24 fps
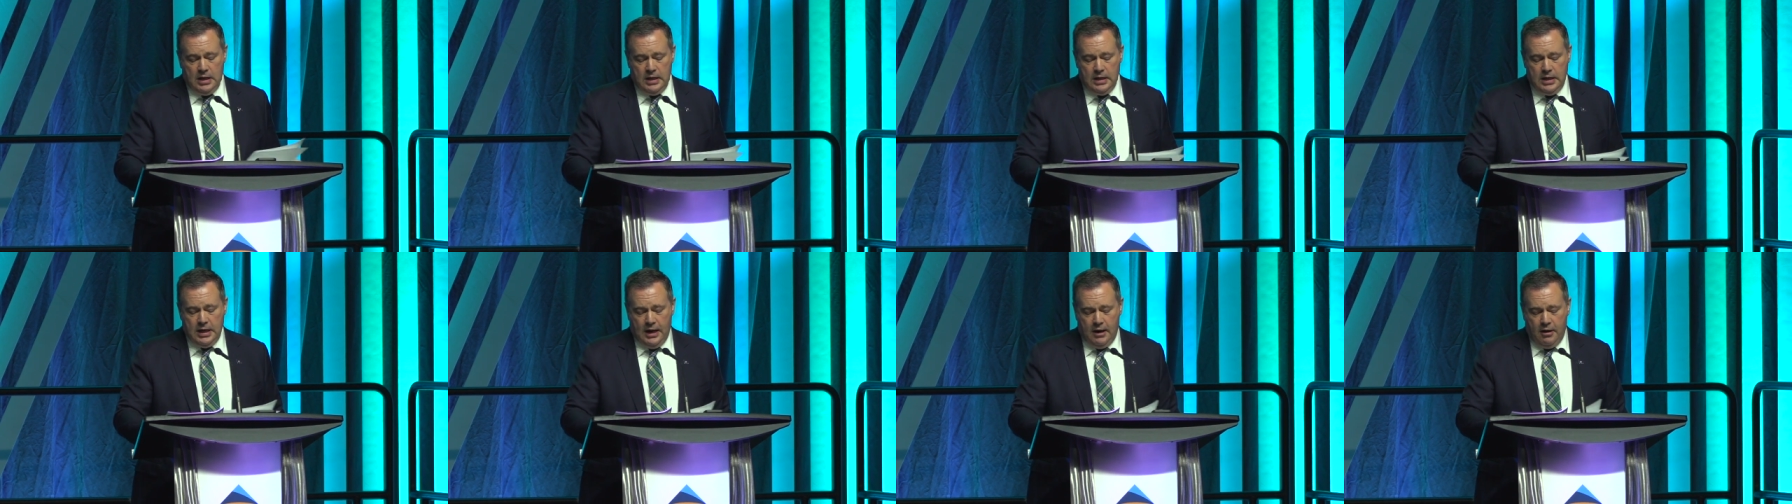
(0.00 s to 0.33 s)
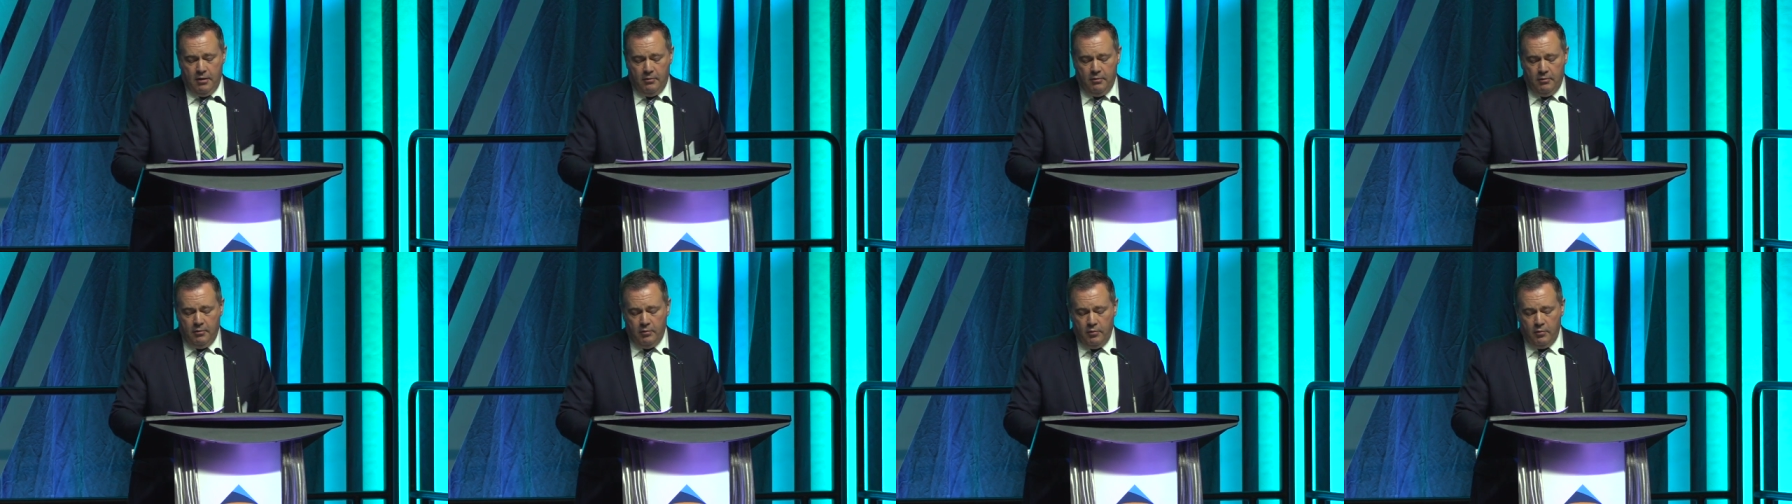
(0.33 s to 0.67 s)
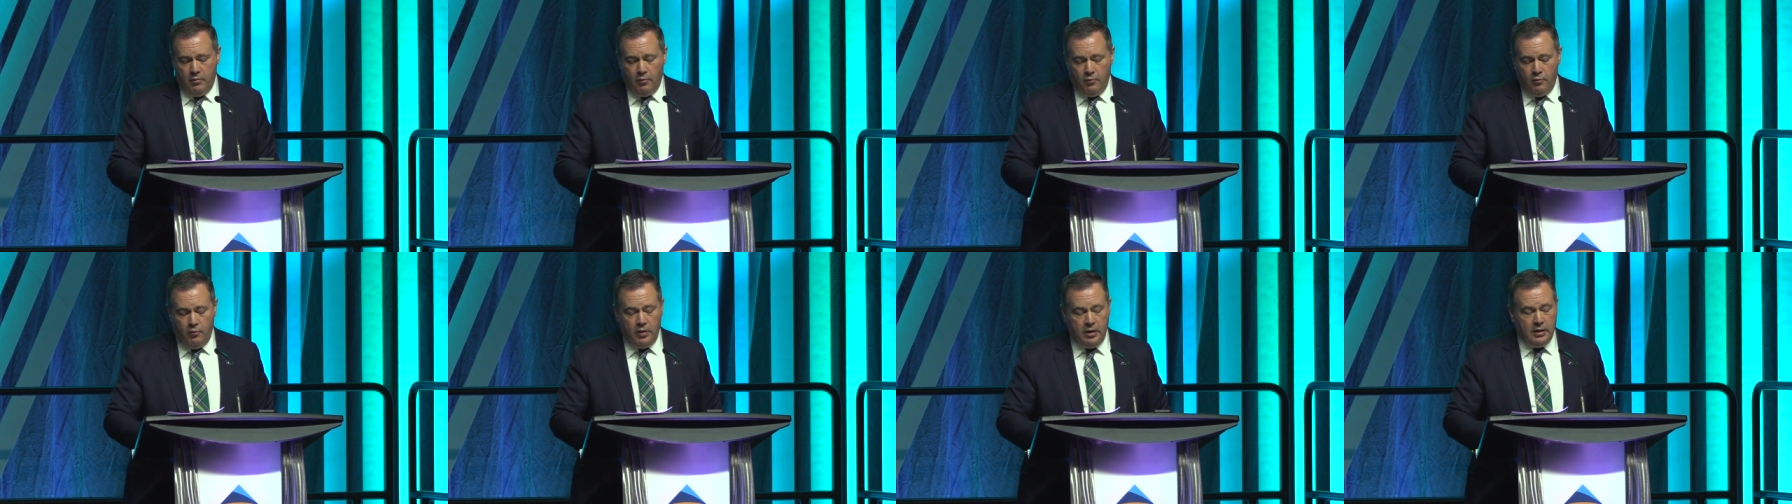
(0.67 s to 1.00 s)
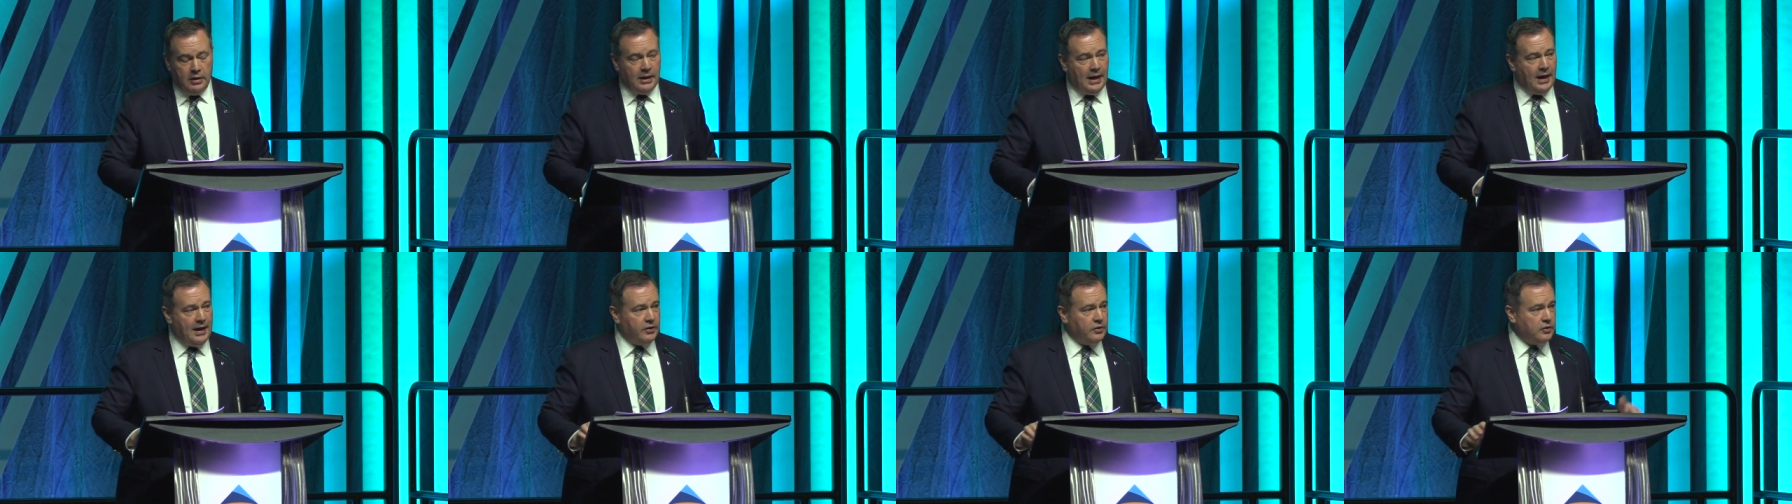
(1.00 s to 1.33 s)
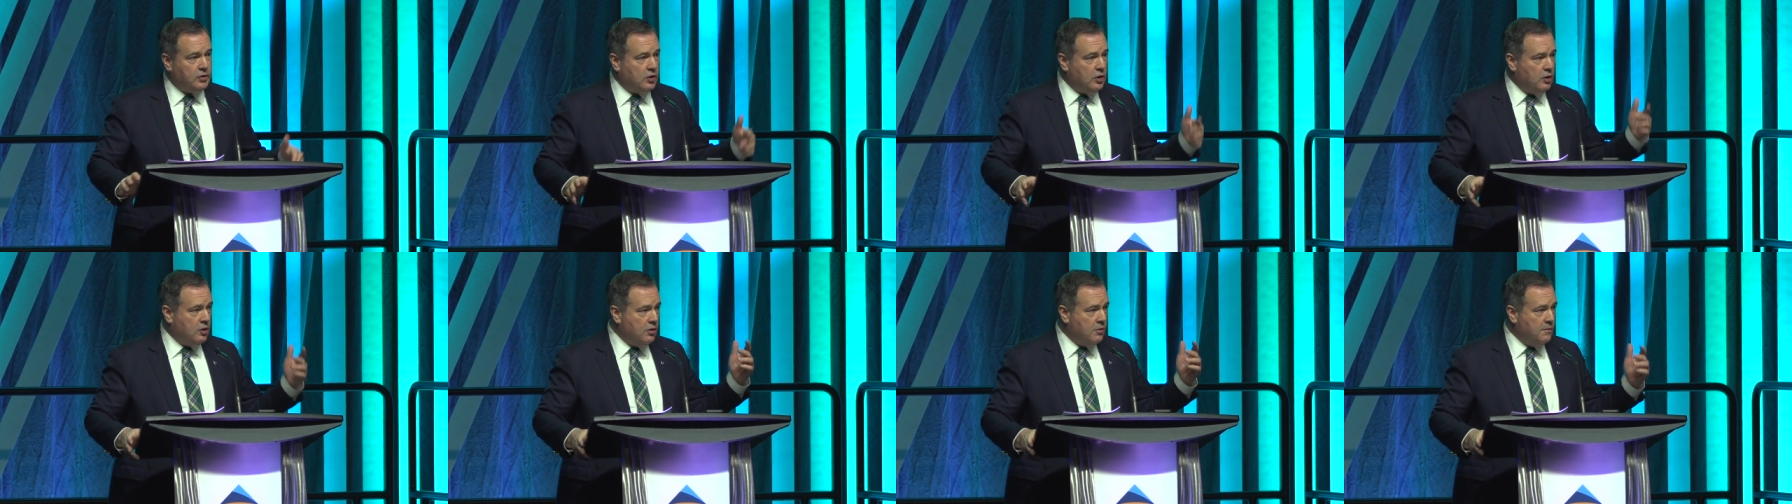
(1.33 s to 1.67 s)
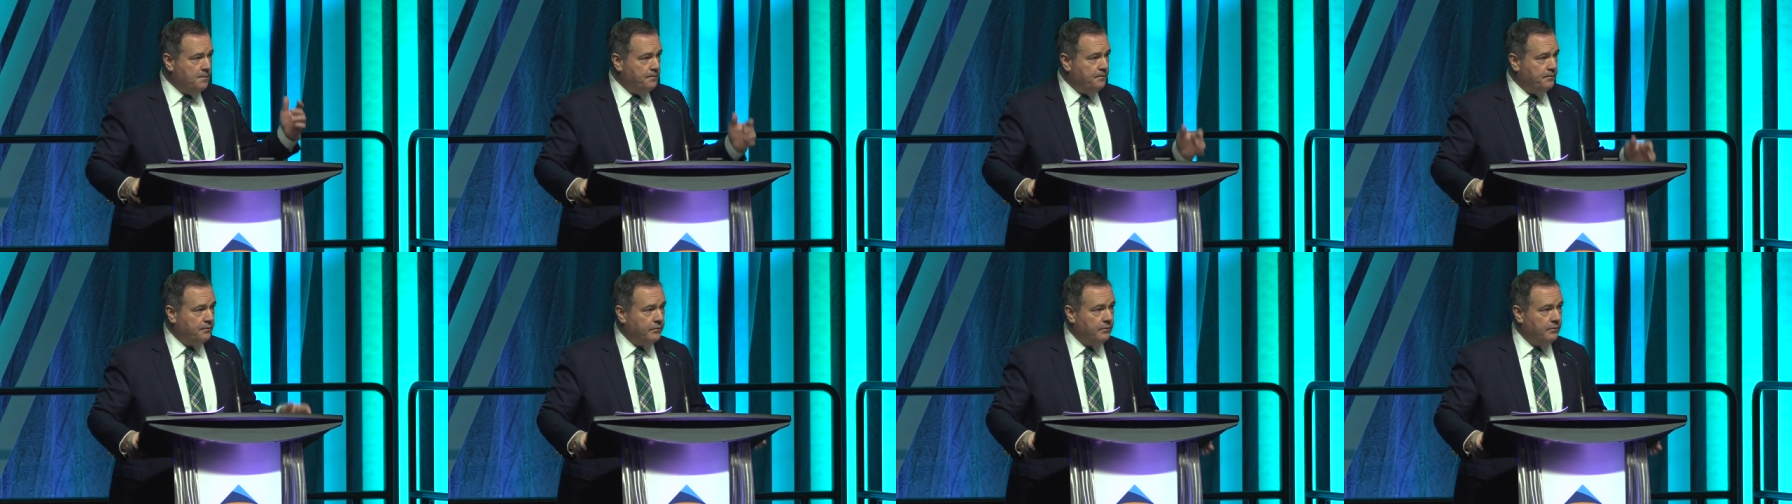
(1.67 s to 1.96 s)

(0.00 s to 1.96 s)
Now, last year,